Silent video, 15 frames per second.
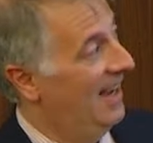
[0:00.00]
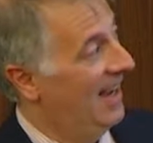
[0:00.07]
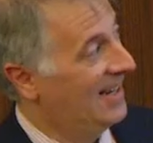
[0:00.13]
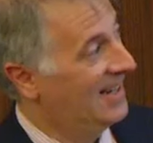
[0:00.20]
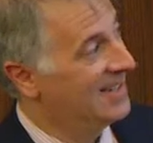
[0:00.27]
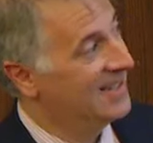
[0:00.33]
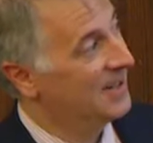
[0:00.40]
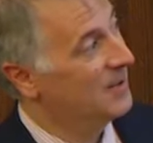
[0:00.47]
I
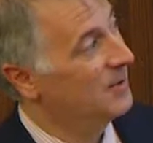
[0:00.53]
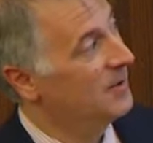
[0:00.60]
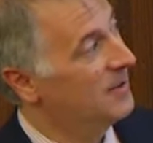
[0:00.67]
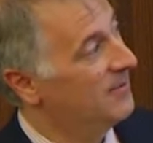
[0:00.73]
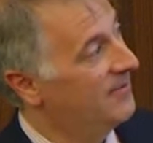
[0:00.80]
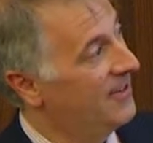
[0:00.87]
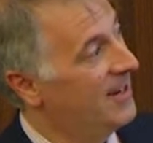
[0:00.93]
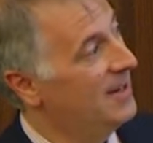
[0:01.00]
can tell you that the
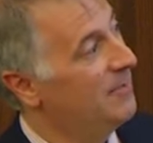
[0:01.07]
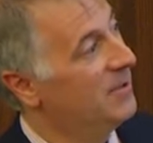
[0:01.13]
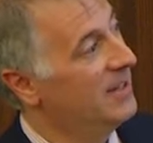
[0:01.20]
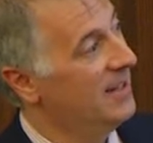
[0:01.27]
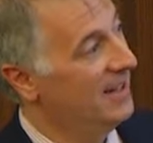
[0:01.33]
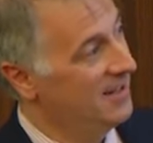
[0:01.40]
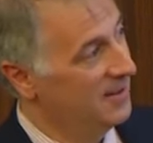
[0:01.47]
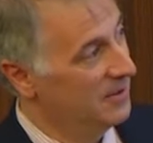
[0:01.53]

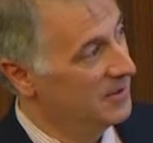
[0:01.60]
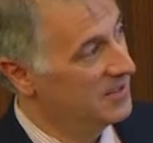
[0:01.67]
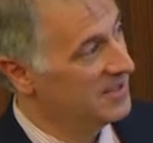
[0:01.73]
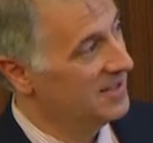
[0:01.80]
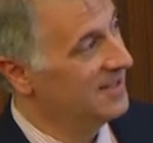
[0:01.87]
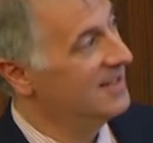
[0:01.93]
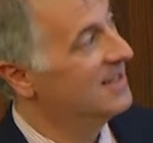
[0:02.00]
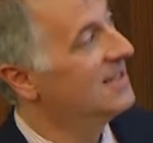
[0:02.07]
family had noticed
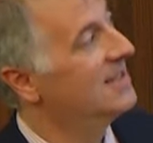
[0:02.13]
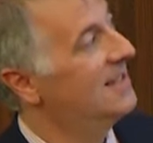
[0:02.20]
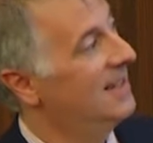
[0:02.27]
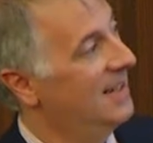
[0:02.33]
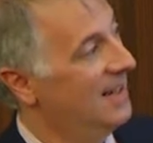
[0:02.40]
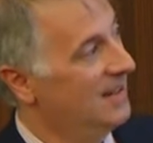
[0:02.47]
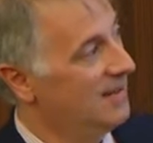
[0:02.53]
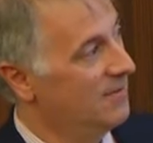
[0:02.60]
this. They
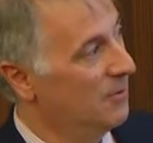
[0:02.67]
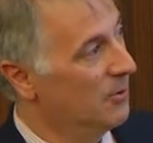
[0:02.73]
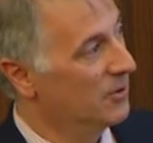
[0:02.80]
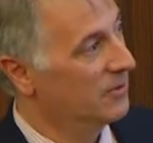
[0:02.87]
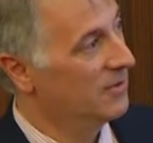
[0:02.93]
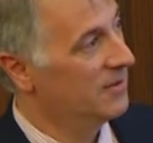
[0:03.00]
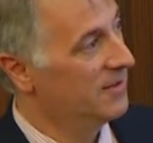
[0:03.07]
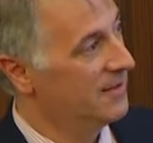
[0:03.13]
had
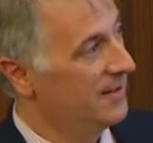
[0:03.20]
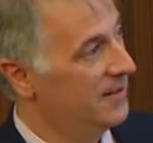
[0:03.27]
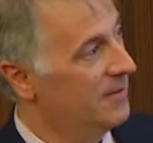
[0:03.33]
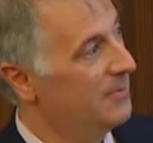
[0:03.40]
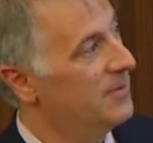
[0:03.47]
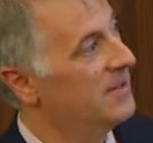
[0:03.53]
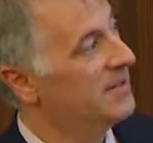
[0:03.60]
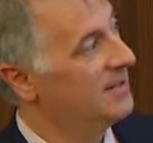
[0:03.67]
worked with the
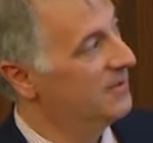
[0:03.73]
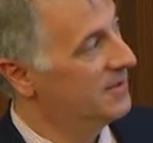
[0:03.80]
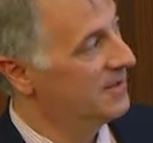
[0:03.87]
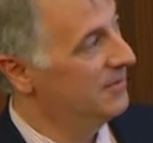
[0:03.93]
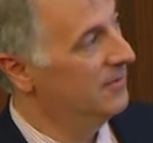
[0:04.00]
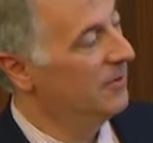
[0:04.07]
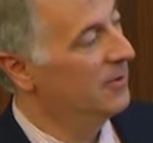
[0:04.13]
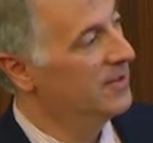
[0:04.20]
therapist. There were
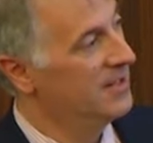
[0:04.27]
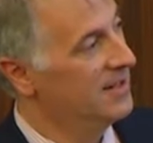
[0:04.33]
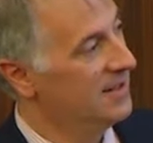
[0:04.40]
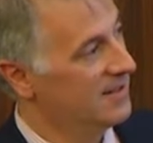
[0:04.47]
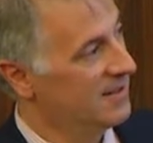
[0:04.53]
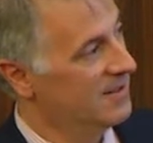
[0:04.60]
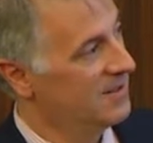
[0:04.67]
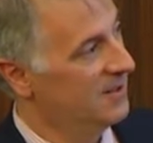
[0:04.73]
some more
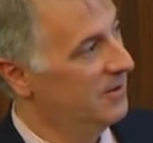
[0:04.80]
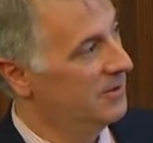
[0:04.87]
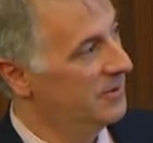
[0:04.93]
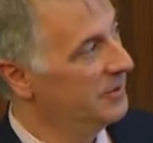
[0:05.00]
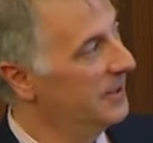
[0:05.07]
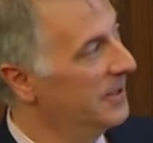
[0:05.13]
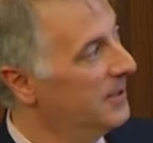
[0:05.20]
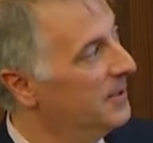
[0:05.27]
details I'll share with you
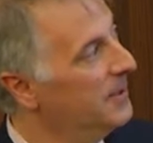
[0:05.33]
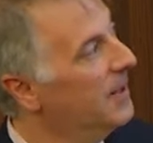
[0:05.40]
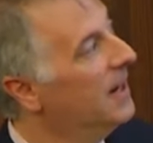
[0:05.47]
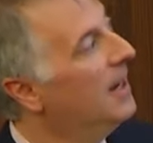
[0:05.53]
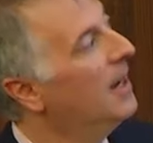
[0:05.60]
later.